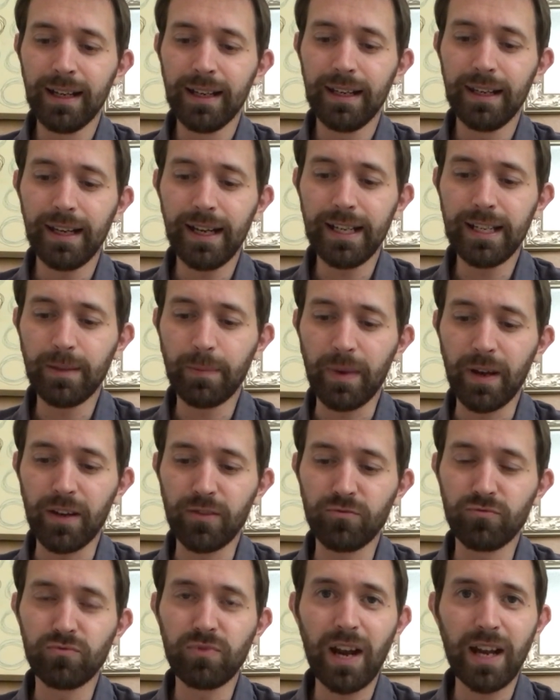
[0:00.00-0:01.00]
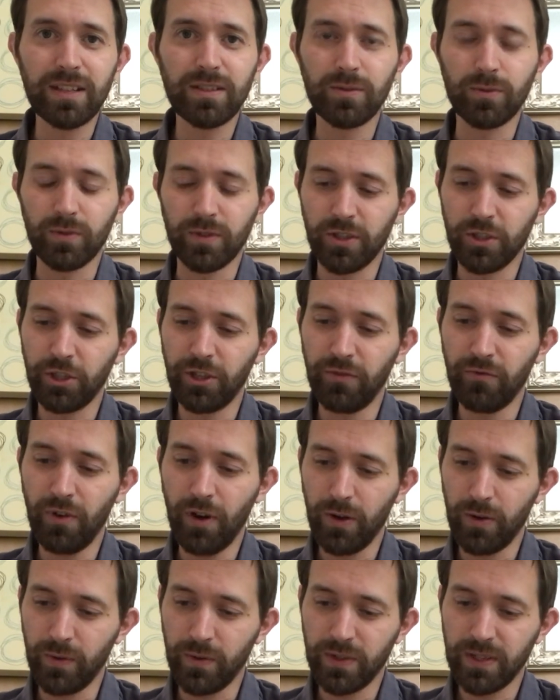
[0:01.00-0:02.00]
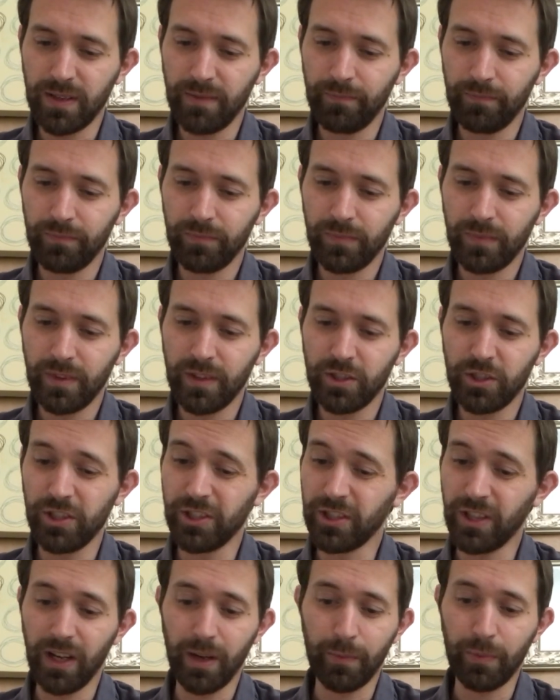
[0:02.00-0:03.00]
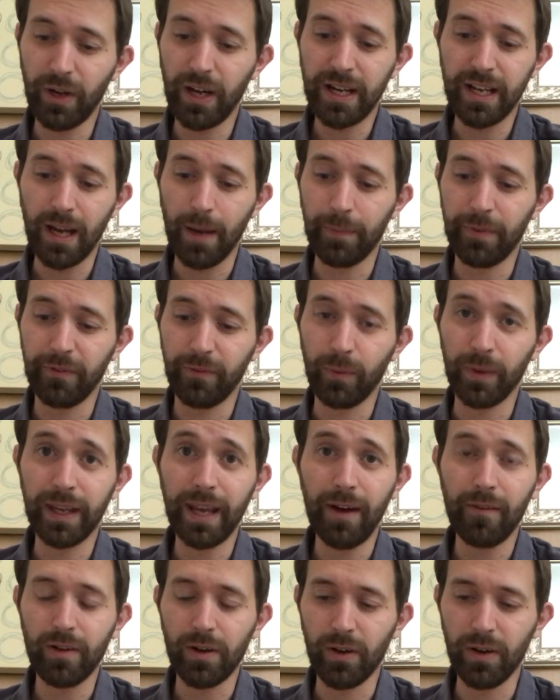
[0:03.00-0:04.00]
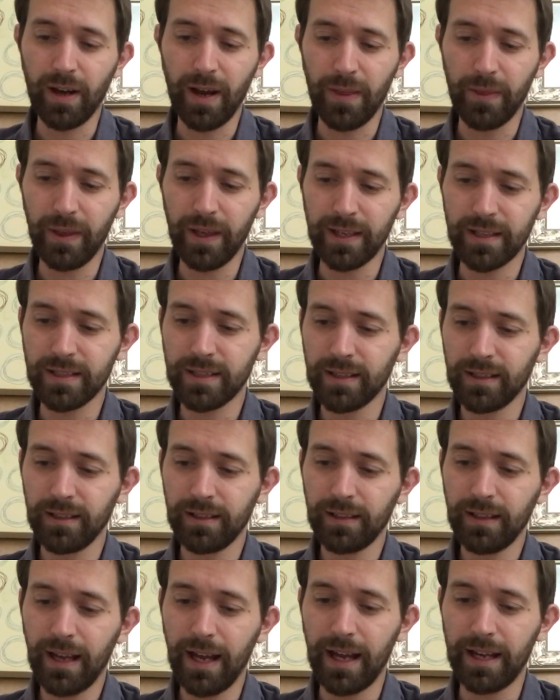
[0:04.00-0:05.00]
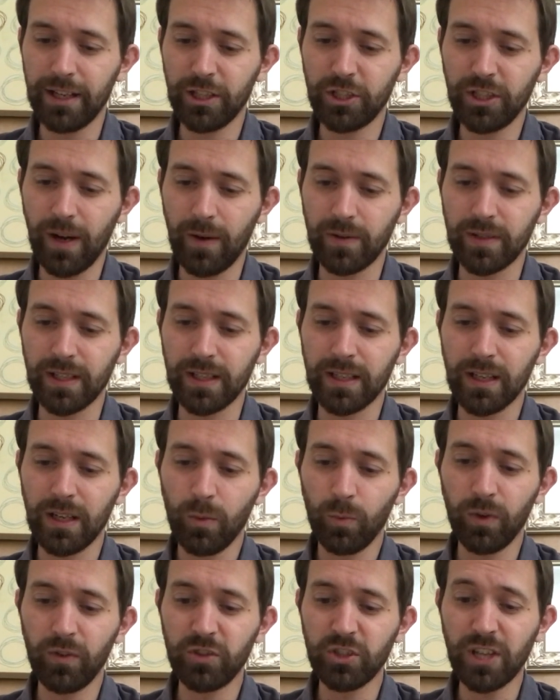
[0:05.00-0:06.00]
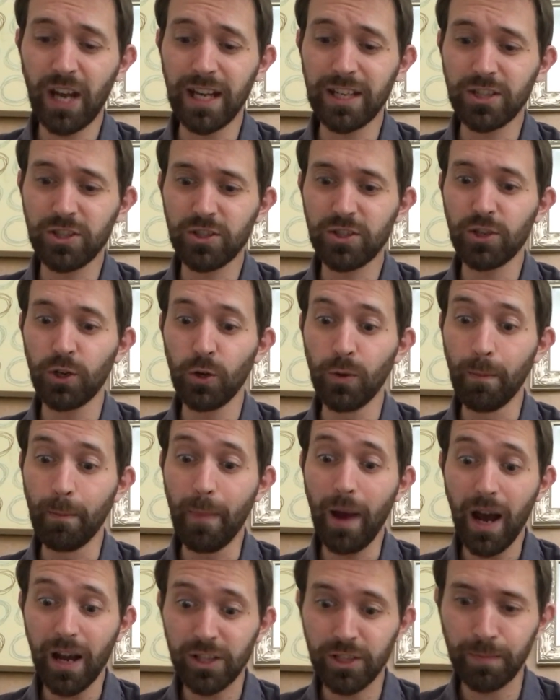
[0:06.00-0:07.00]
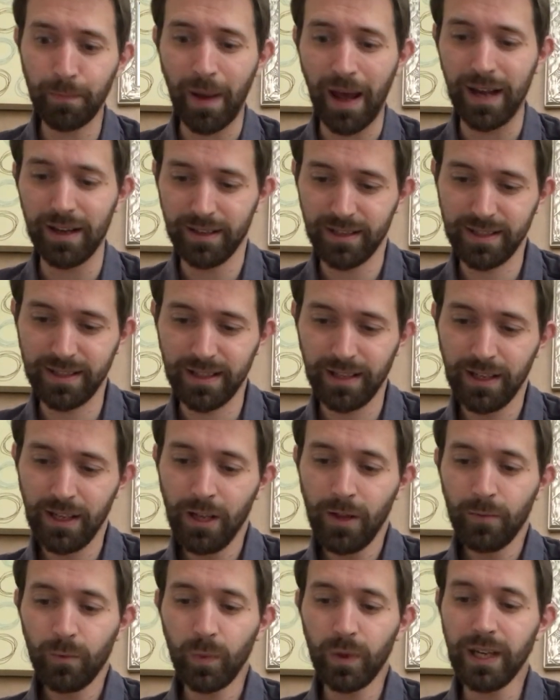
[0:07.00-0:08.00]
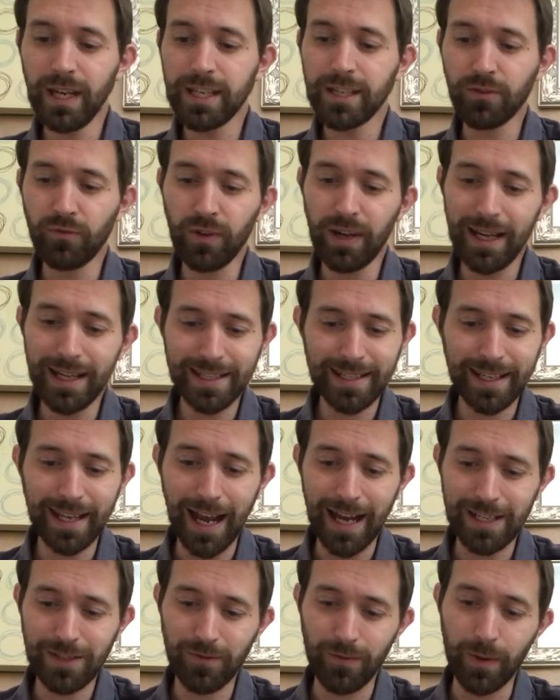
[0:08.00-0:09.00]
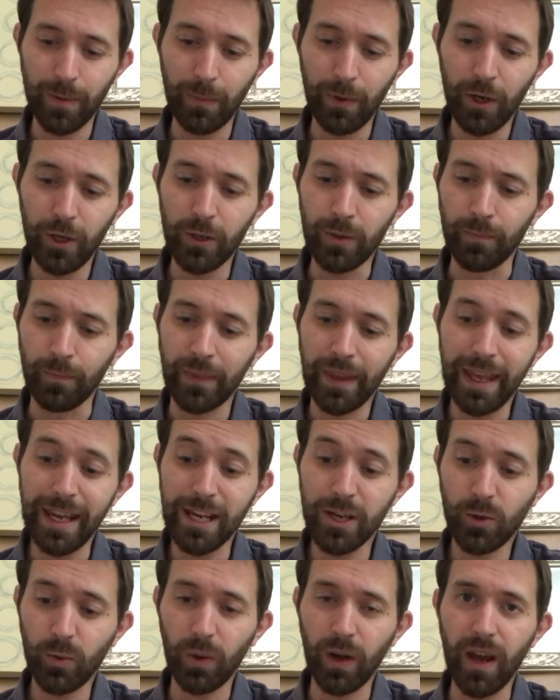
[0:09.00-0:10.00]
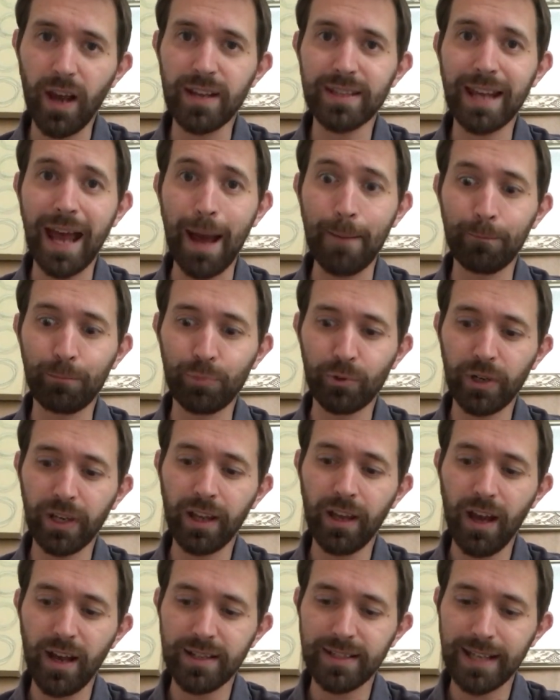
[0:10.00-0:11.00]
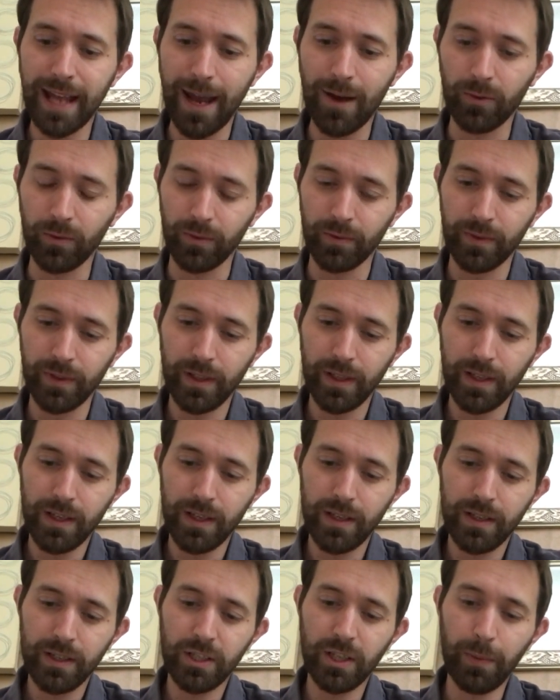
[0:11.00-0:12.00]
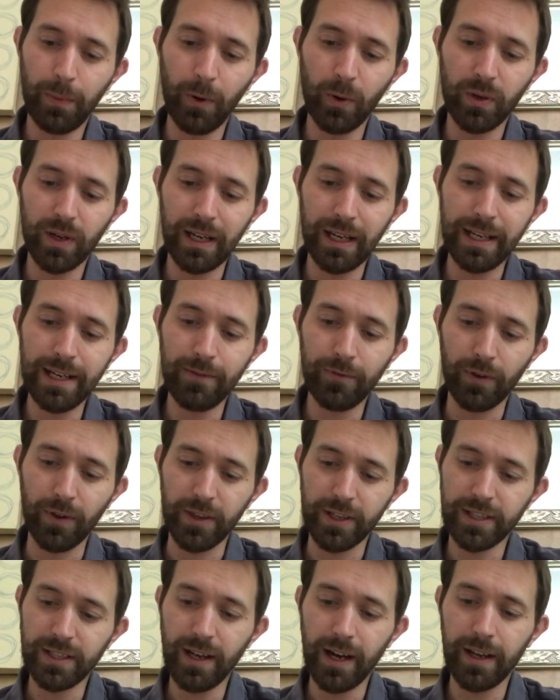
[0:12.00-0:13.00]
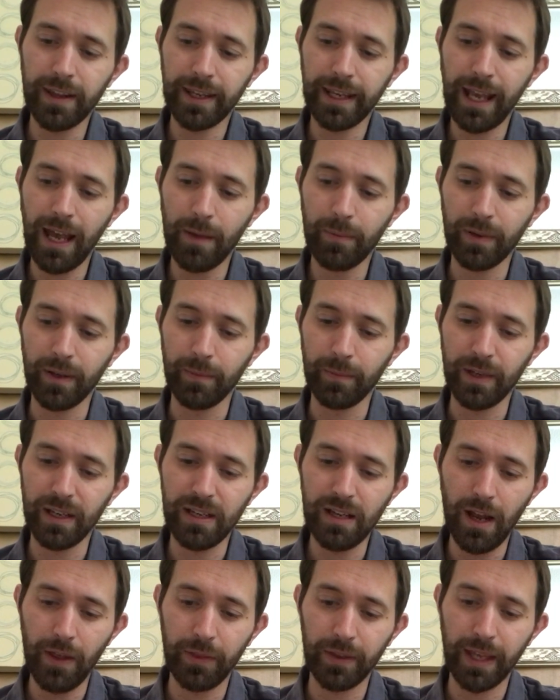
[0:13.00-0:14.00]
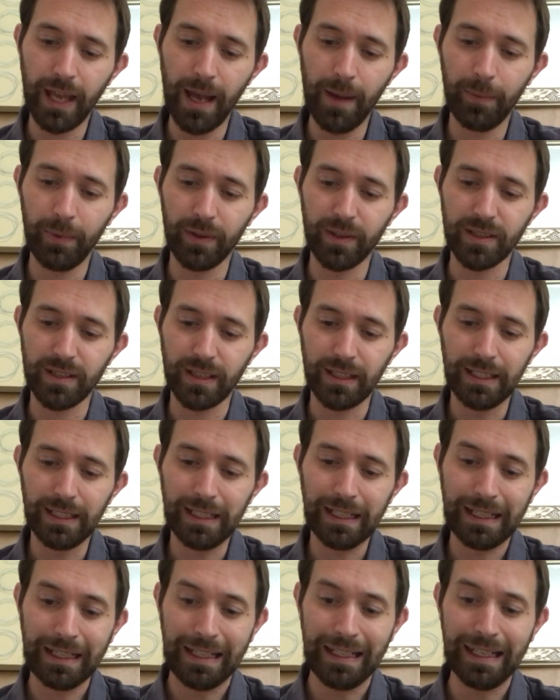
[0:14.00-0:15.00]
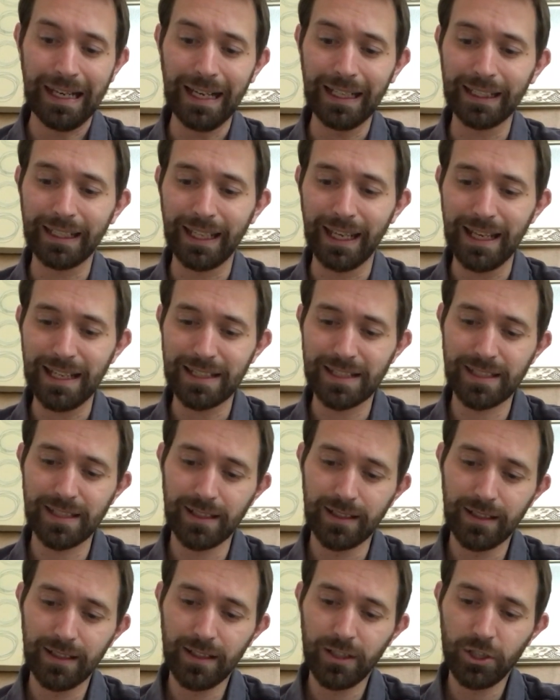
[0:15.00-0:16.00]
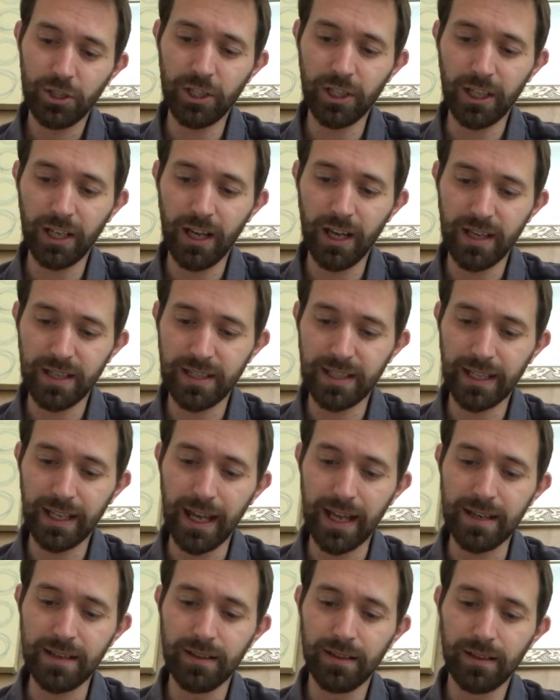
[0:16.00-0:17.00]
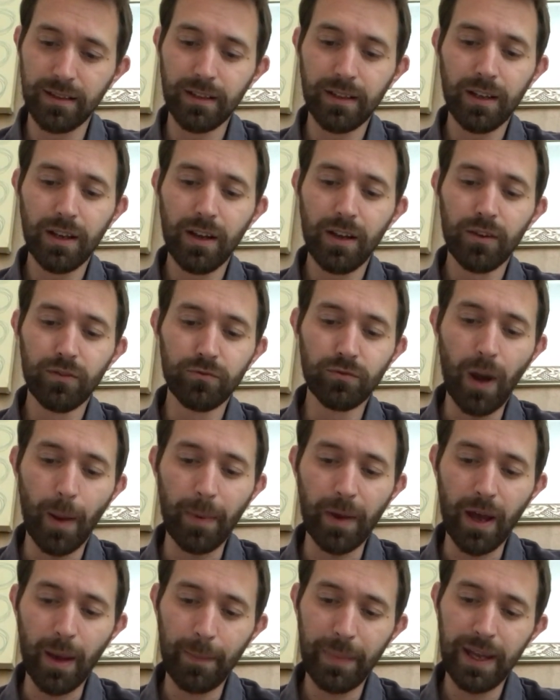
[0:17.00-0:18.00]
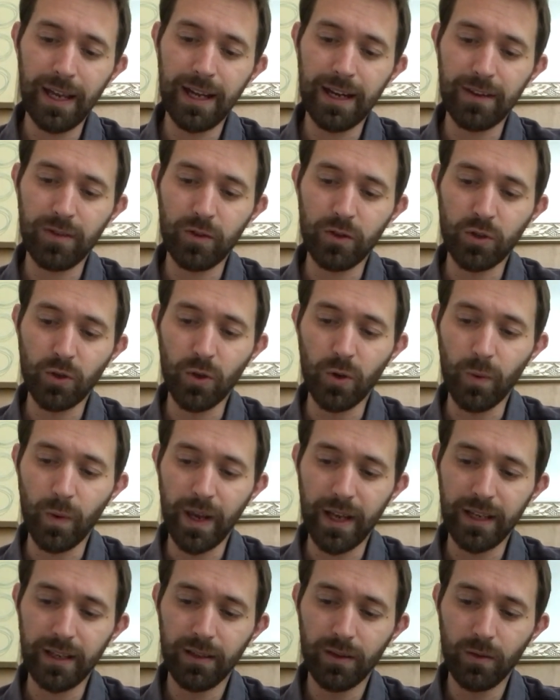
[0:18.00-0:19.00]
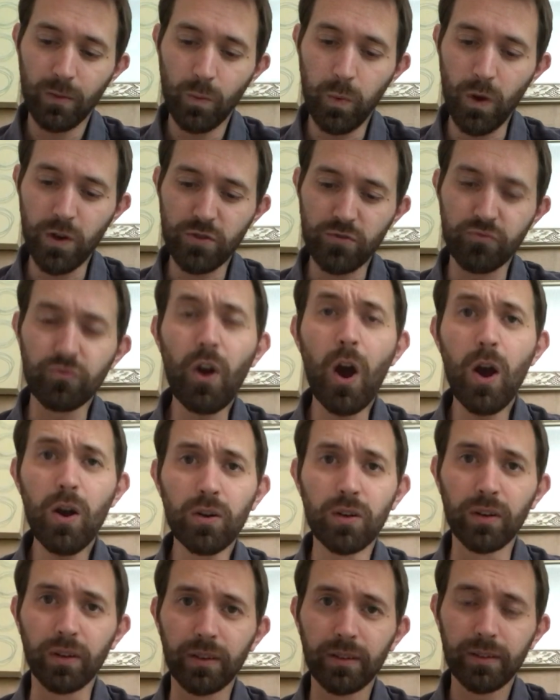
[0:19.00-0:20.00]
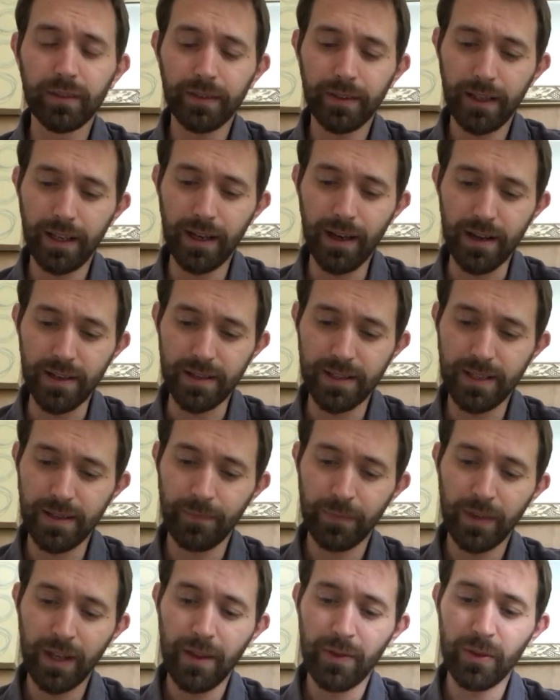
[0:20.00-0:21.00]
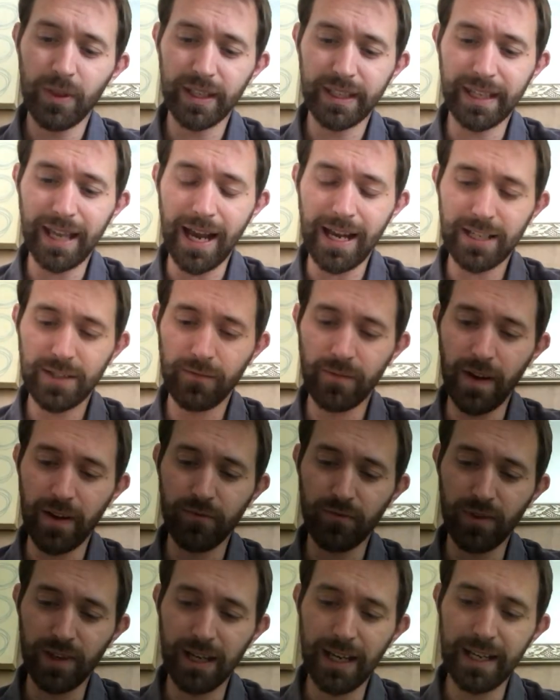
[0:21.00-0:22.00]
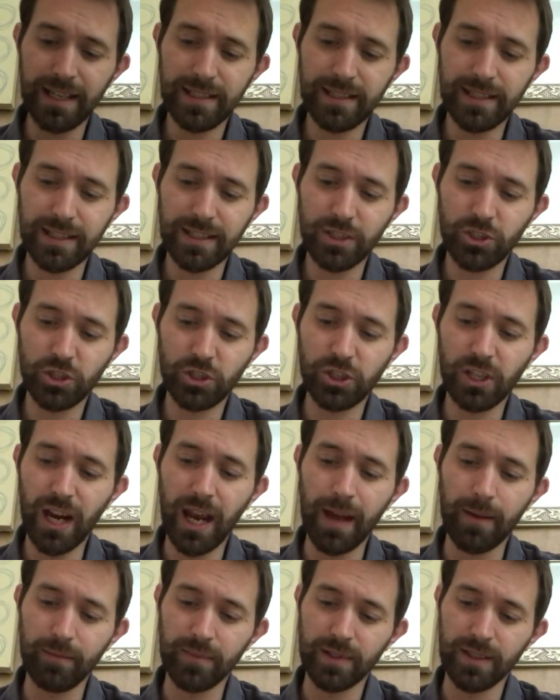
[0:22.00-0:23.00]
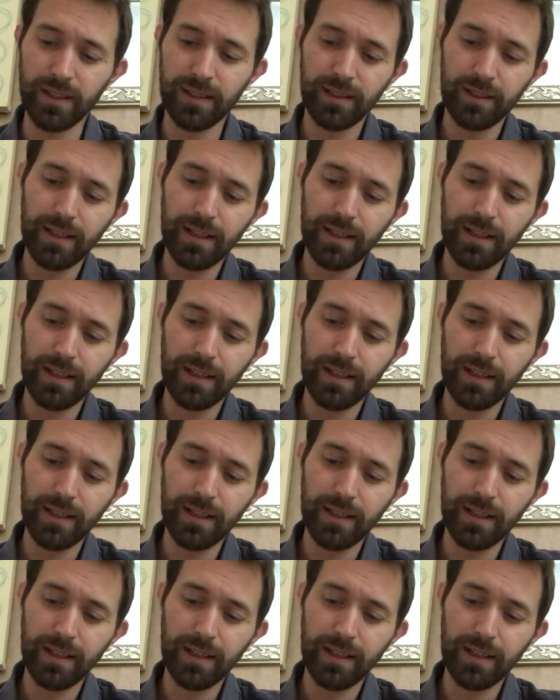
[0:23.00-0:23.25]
Ladybird rattled as she rose. "She's going to break up if we carry on like this," Anna shouted. "We've shed too much ballast. We need to release gas from the balloon, equalise, and bring her down." She pulled a lever at the side of the cabin, but nothing happened. "Clank it!" she cursed again. Robert appeared in the doorway. "What's wrong?" he asked. "The gas vent release is jammed."